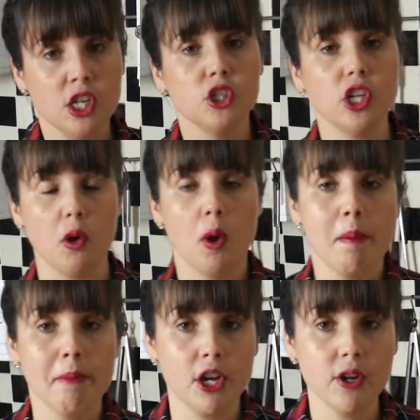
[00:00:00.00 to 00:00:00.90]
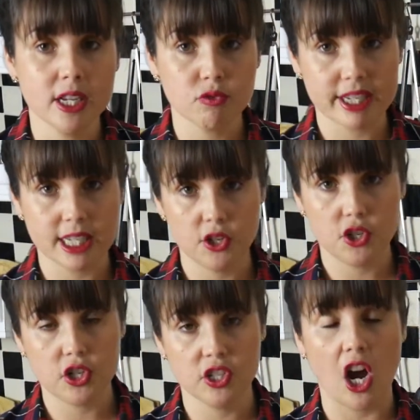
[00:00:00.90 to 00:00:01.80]
So, my New Year's
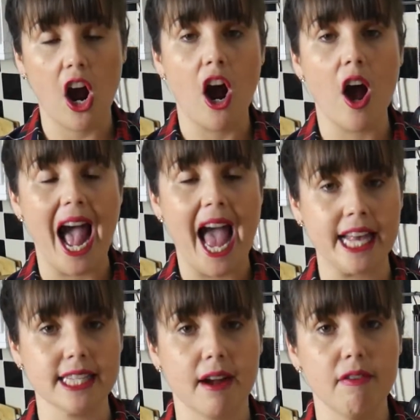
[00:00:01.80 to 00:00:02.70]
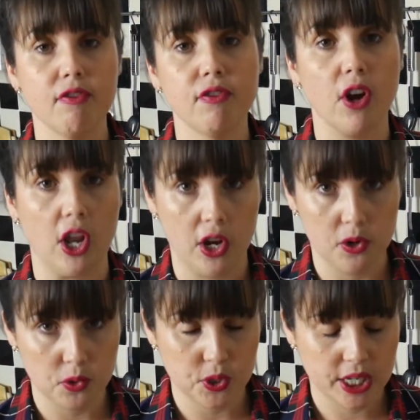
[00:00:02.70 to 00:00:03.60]
resolutions are as
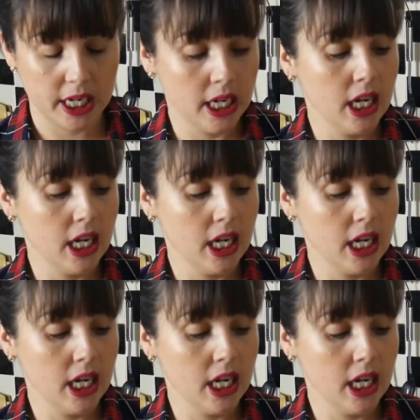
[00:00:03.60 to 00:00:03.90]
follows.